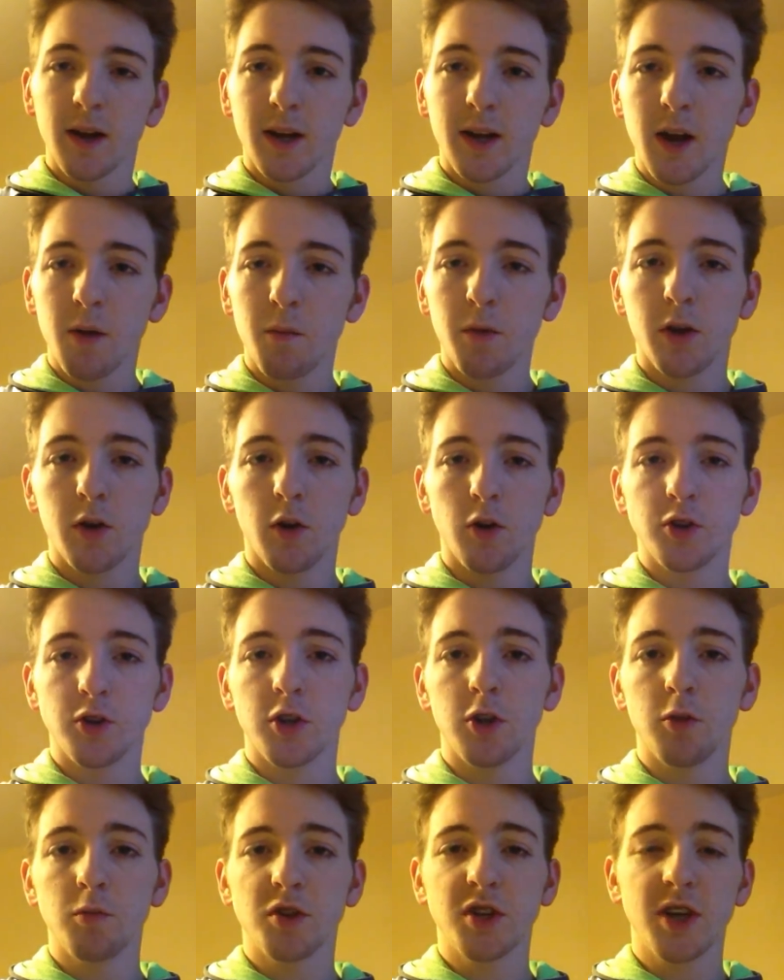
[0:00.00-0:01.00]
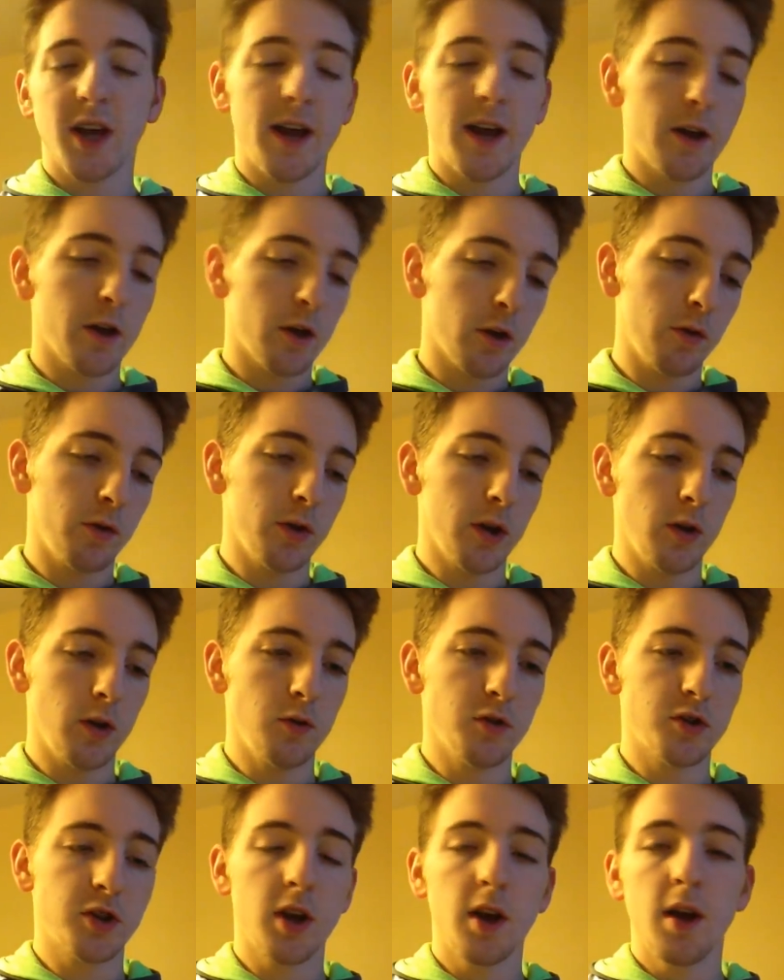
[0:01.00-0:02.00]
Can we cause an upset? Who
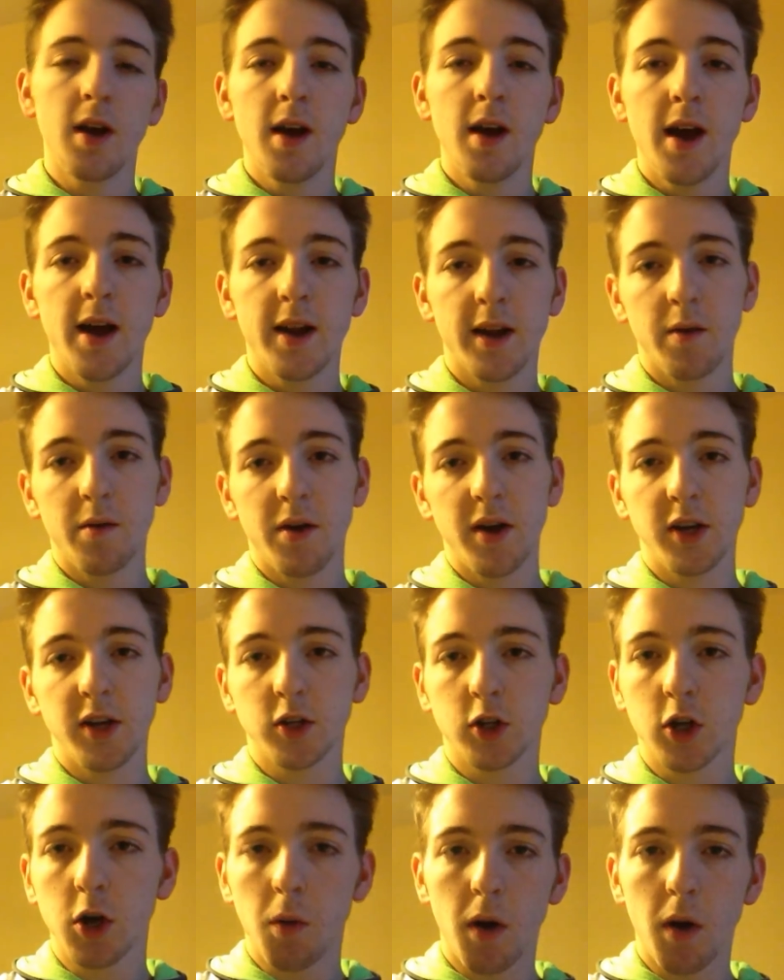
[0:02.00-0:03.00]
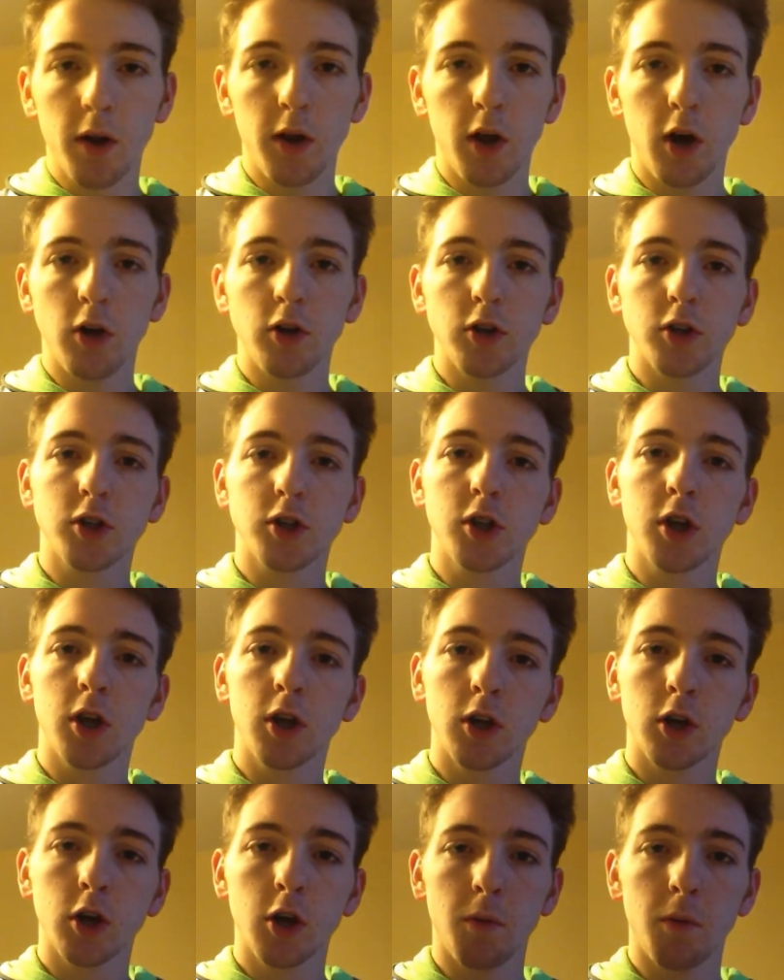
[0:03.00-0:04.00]
knows? Anyways, come on Knots.
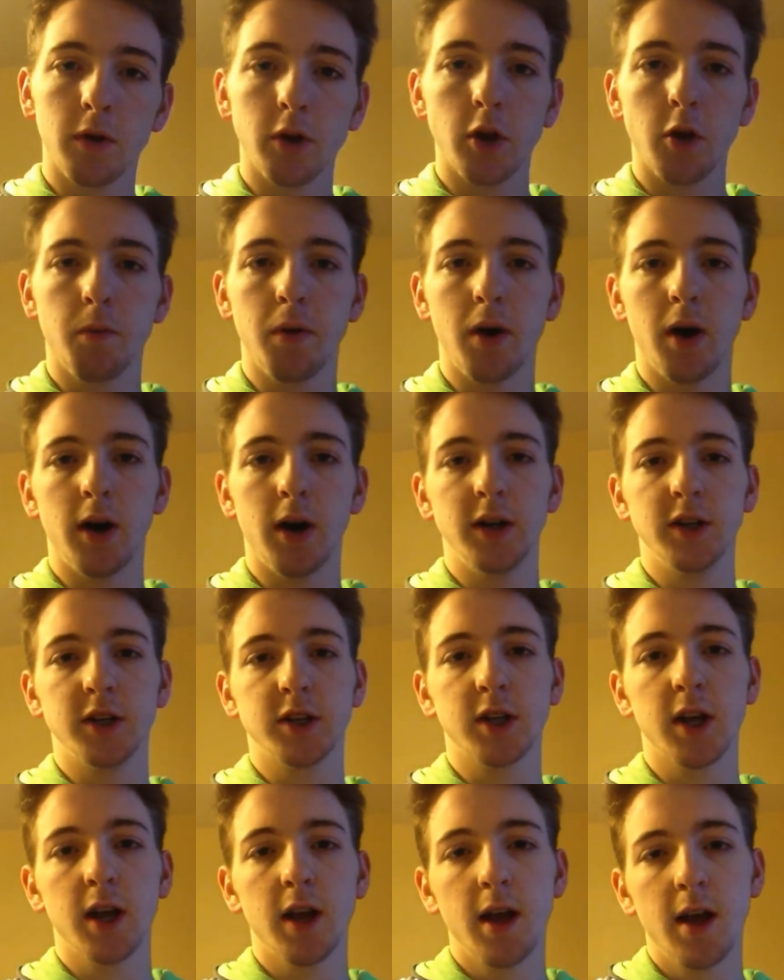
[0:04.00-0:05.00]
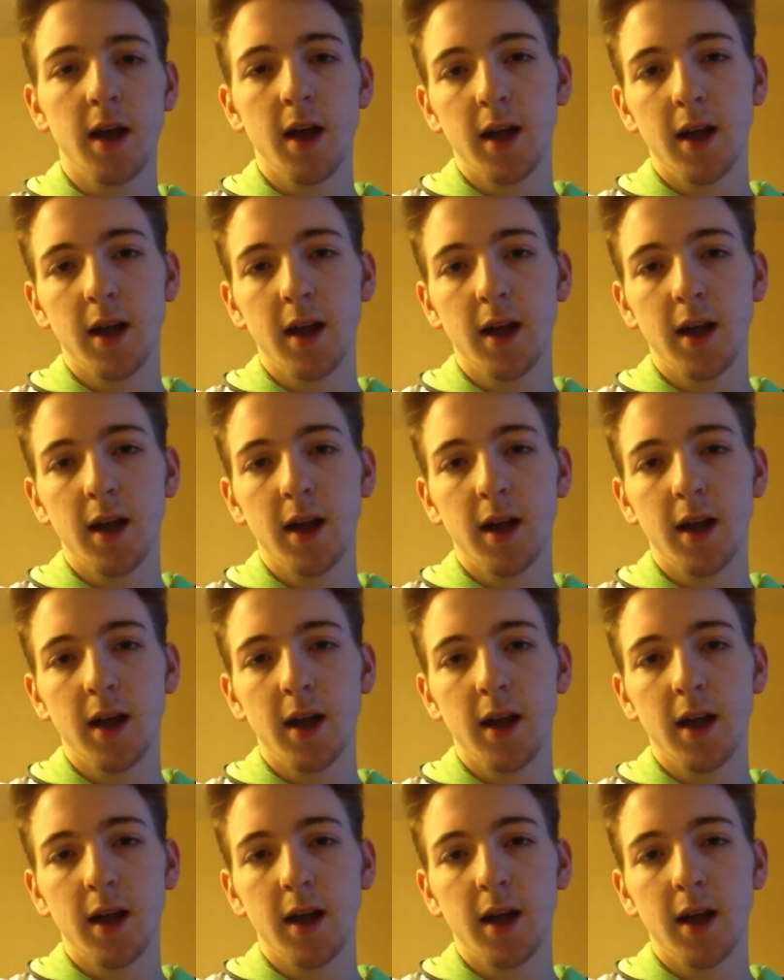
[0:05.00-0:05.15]
Come on you pies.